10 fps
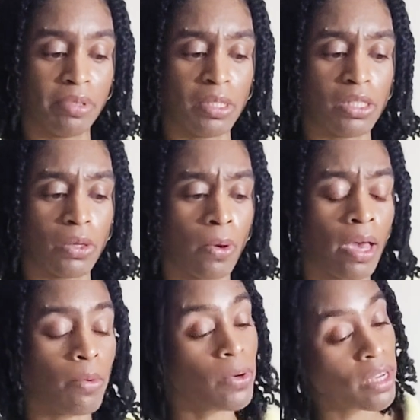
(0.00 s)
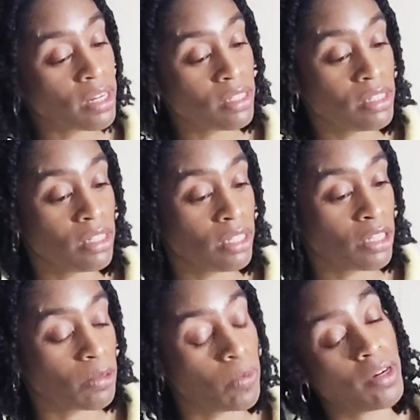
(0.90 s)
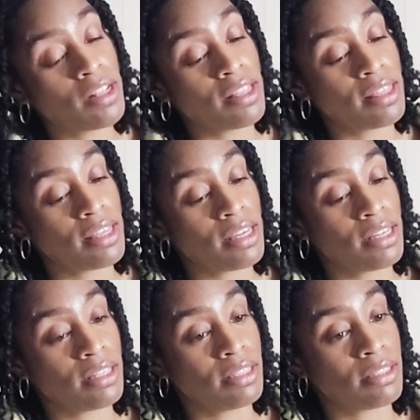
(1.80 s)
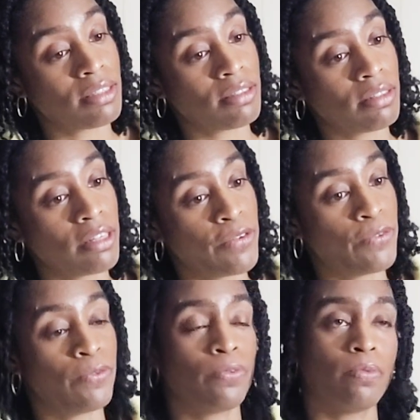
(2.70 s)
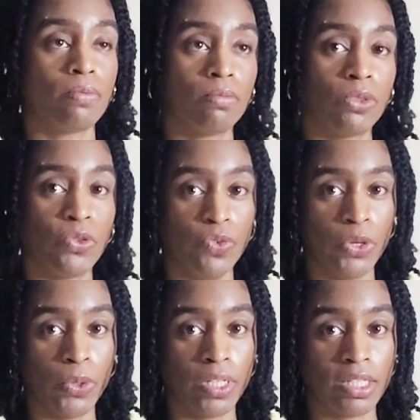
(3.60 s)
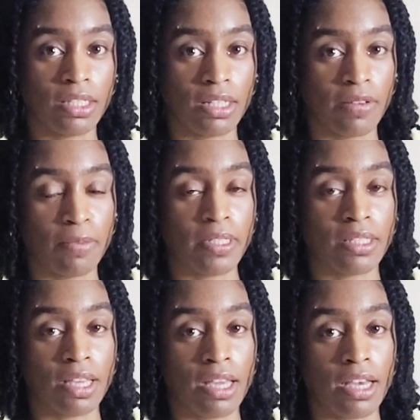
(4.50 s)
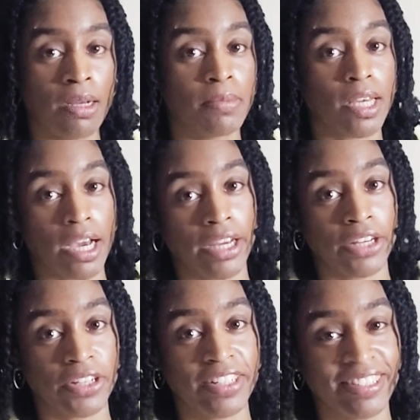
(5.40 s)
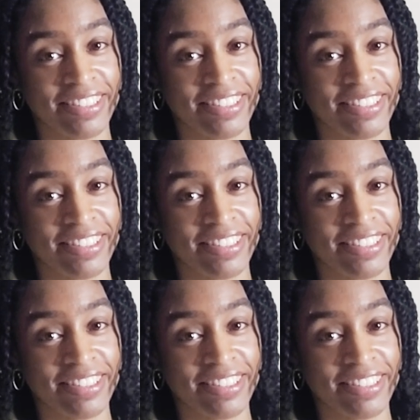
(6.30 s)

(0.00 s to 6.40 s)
So I won't get into details, but one of the things, if you've noticed, I've been saying I'm tired.